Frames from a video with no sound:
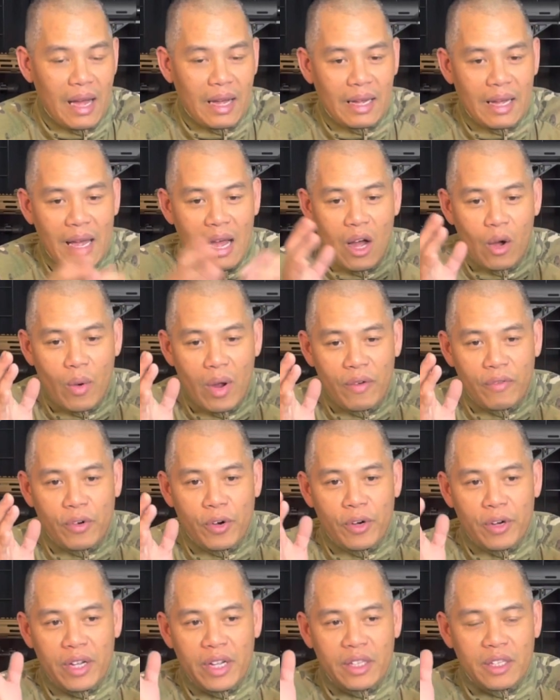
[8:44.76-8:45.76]

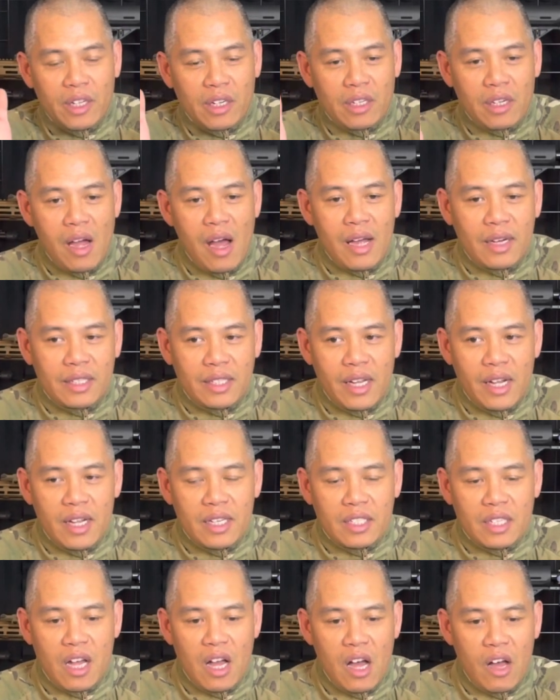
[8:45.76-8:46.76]
However, in the
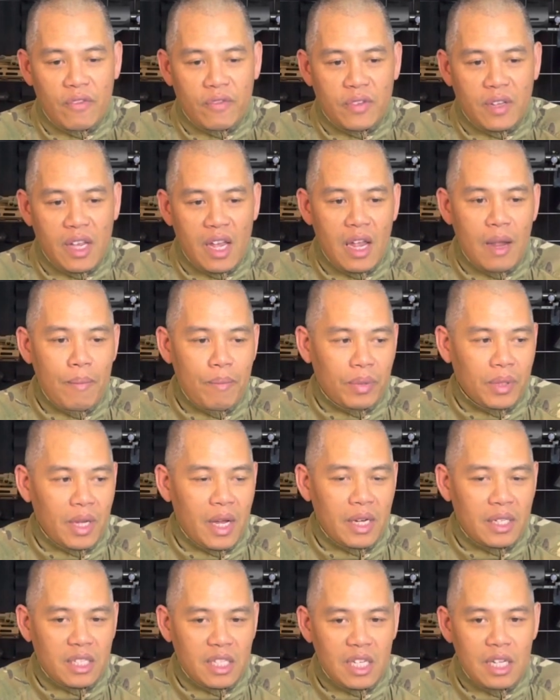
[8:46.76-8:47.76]
context of
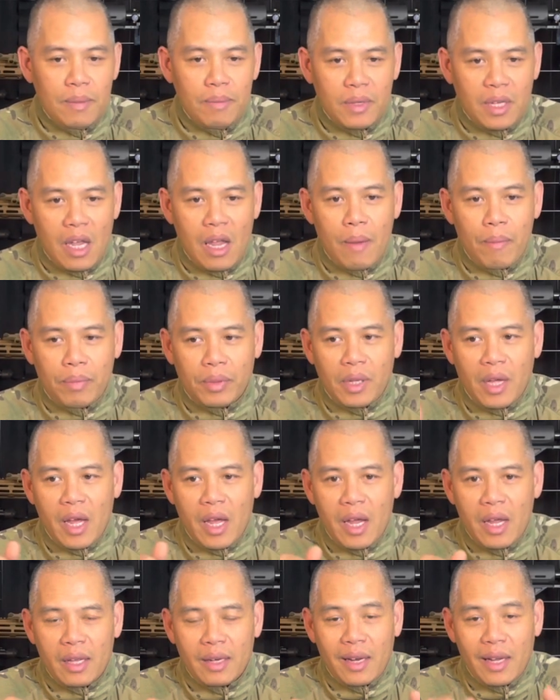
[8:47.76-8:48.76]
gameplay, team gameplay,